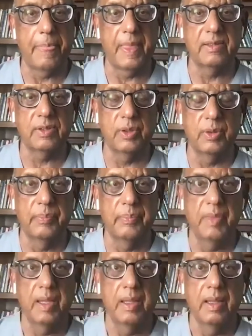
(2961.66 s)
So
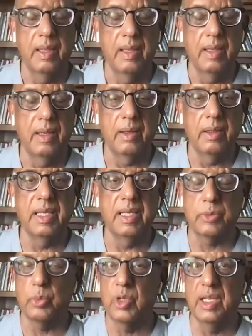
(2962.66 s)

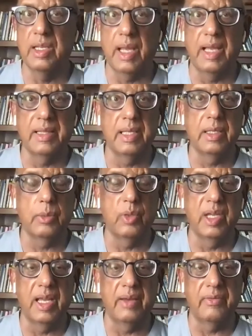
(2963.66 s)
yes, I think we
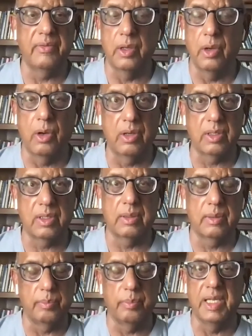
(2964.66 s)
have not
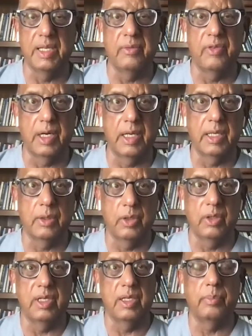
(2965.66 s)
been very
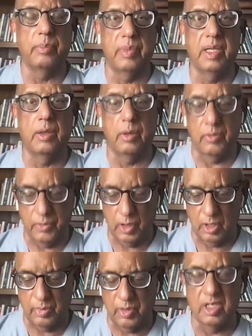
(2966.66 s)
good in, you know,
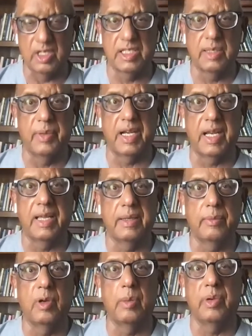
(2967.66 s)
foreign policy, but I
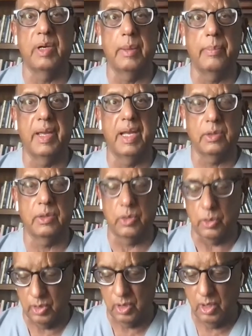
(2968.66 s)
will come back
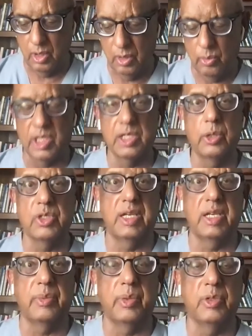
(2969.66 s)
to what you
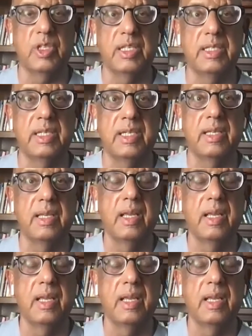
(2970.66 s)
said, Vibhutiji.